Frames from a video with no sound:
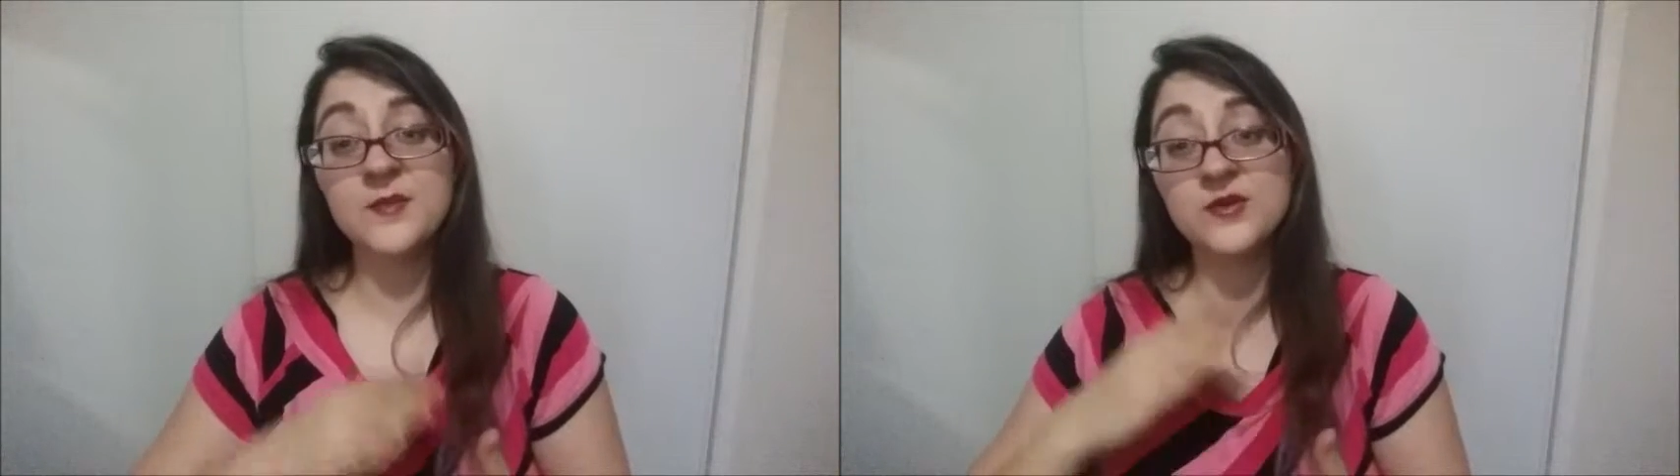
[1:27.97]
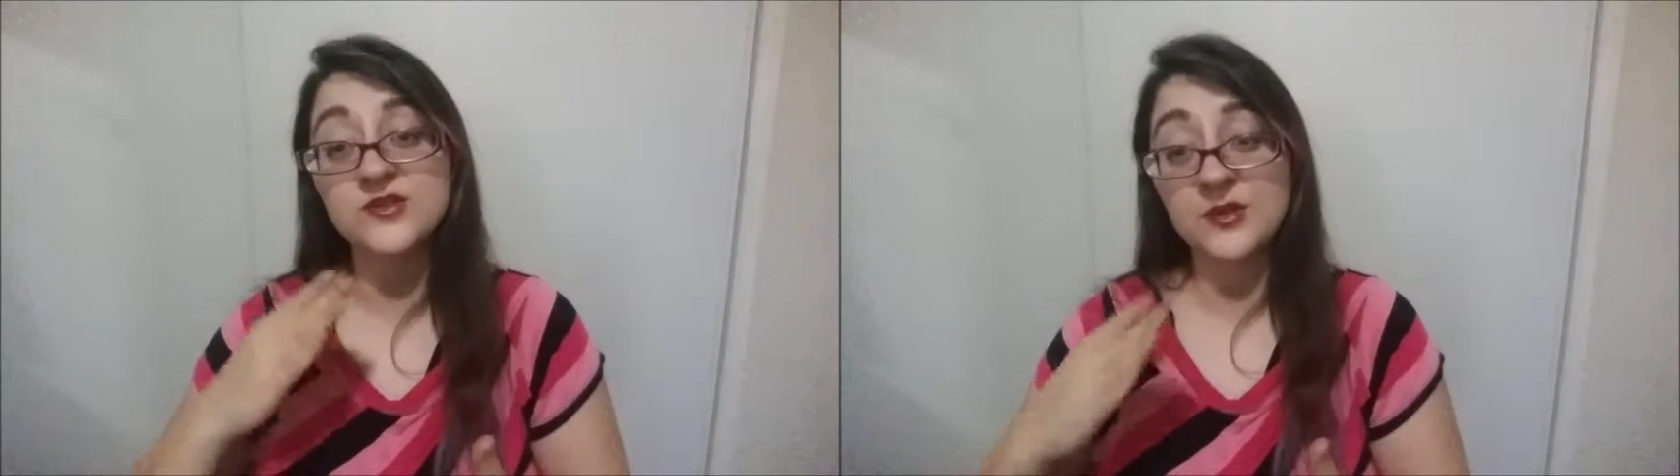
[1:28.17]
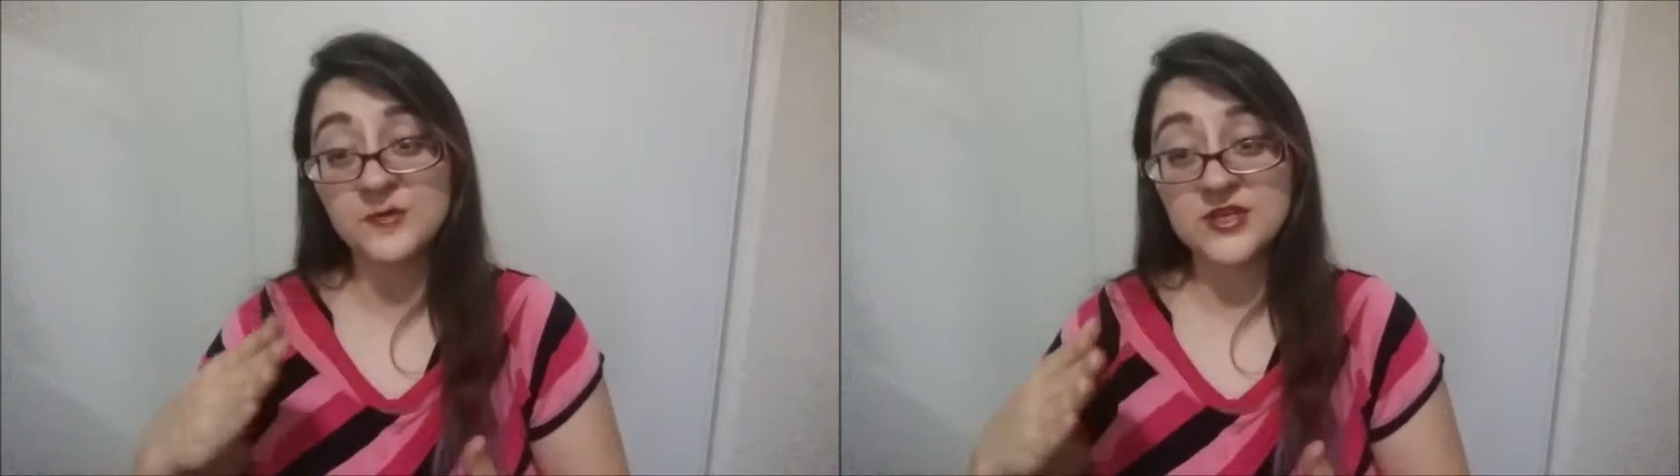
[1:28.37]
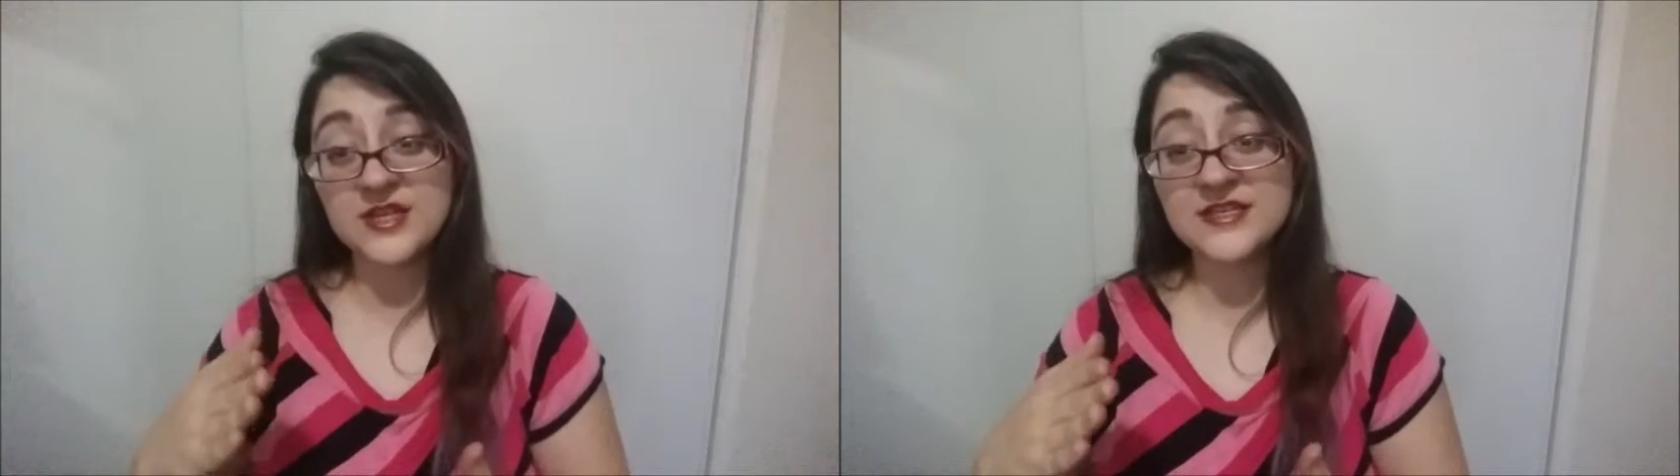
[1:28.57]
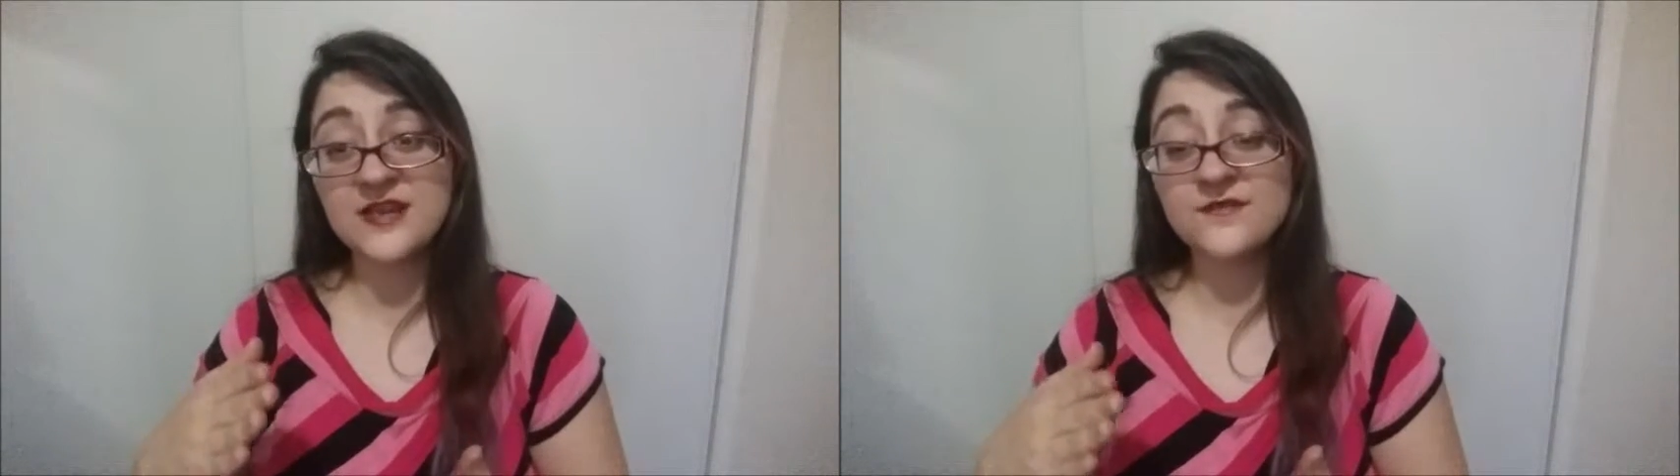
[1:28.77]
prescription
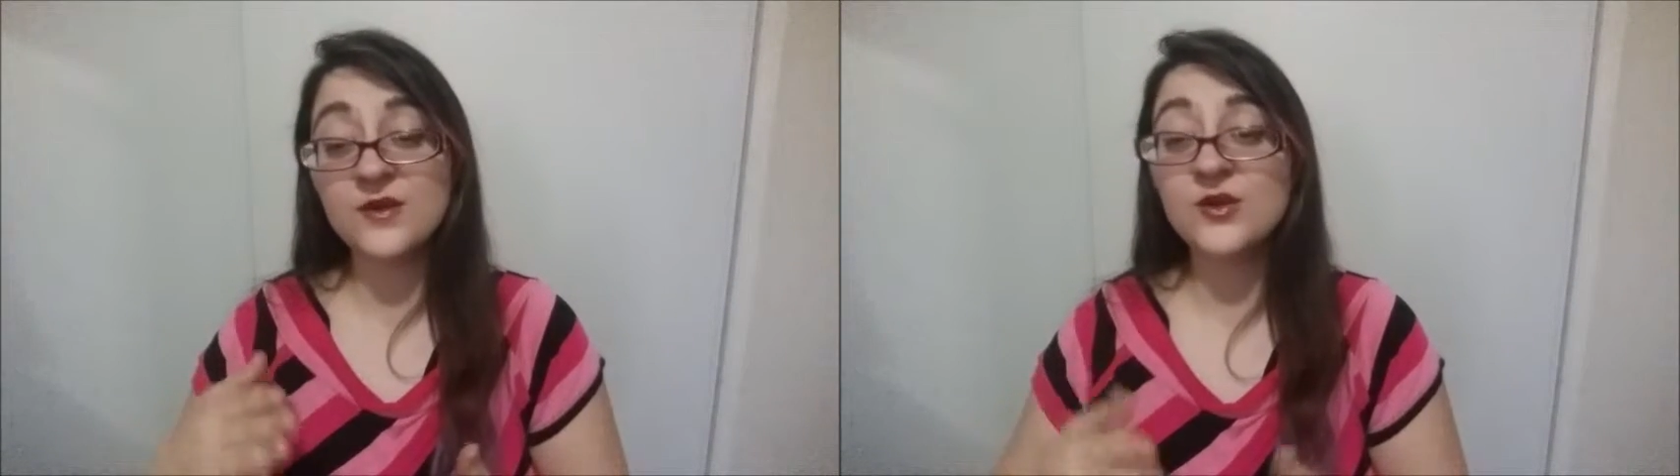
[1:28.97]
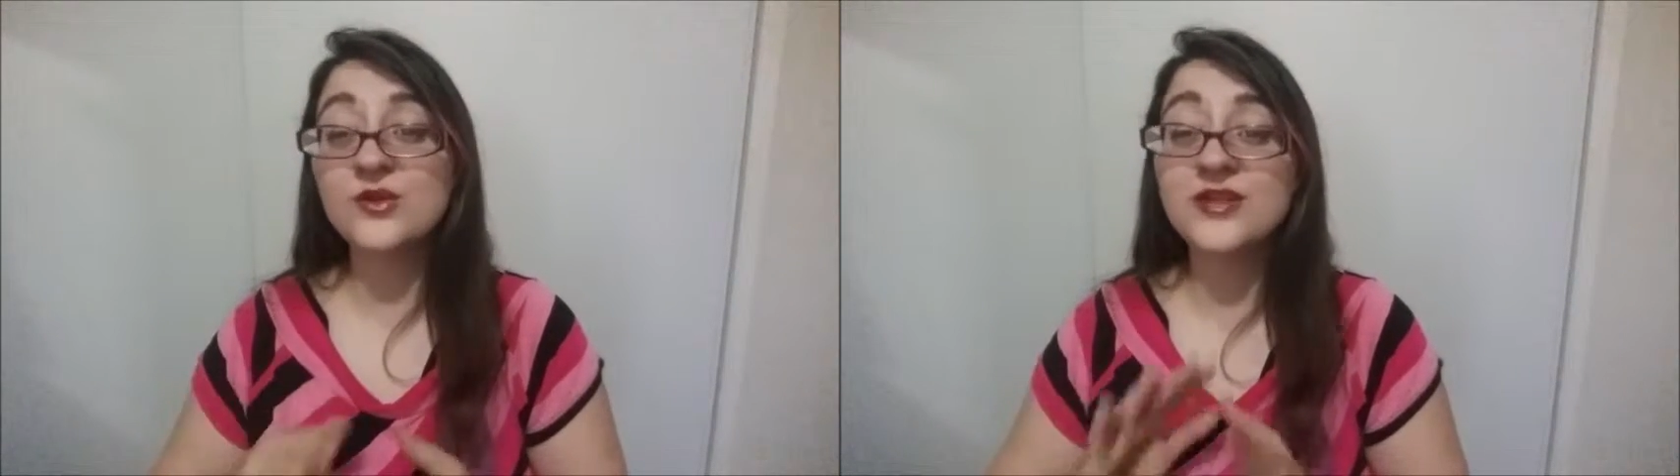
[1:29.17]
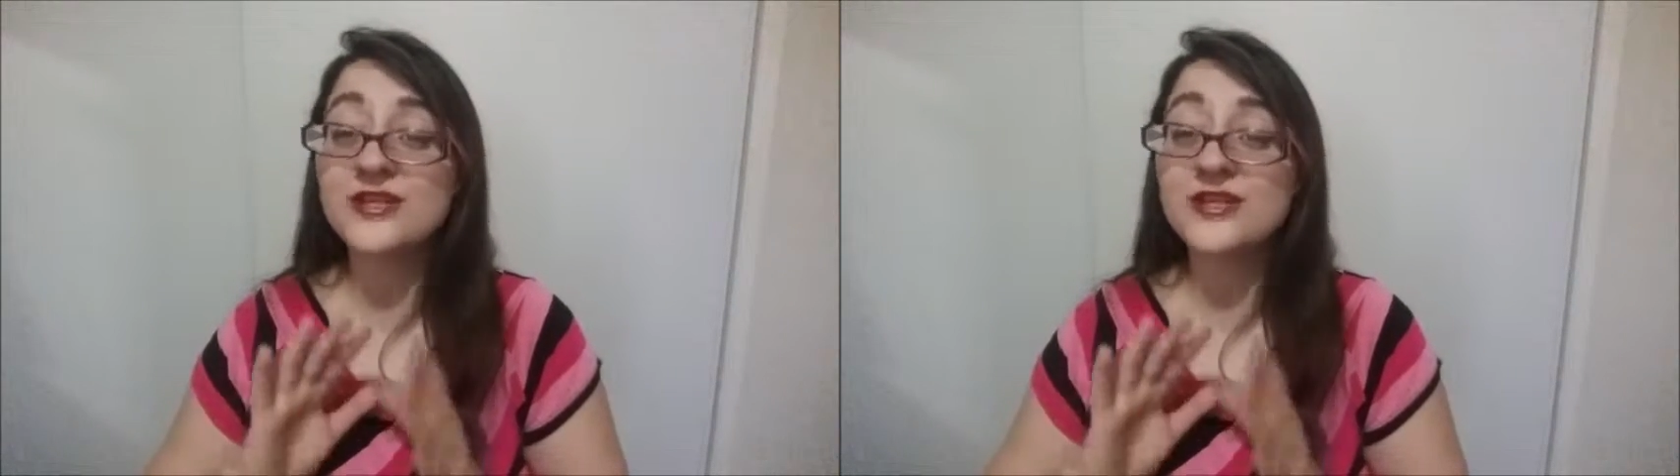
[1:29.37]
antifungal,